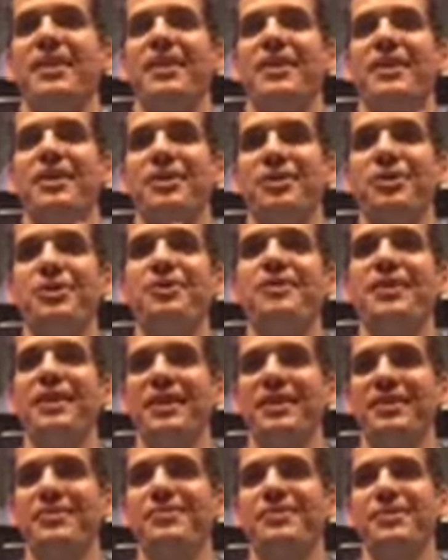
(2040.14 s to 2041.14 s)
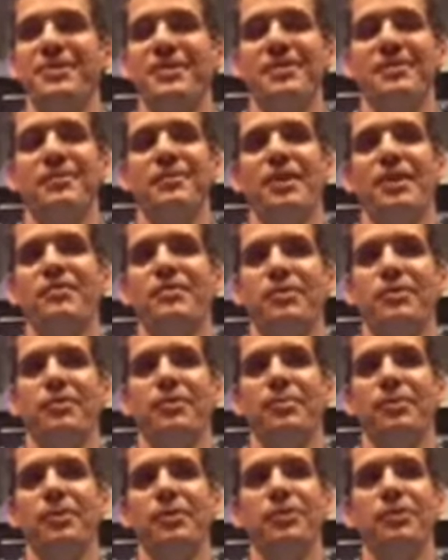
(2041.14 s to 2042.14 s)
a good thing and receives favor
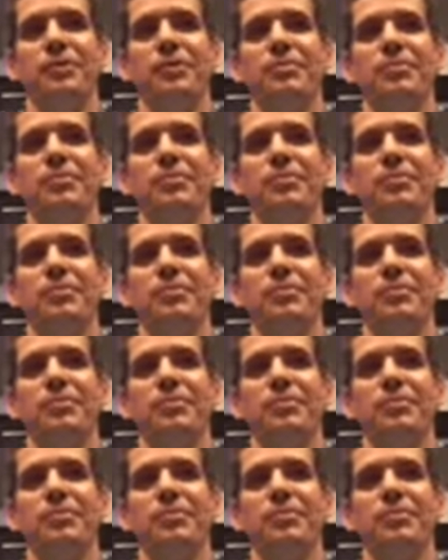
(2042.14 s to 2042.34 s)
from the Lord.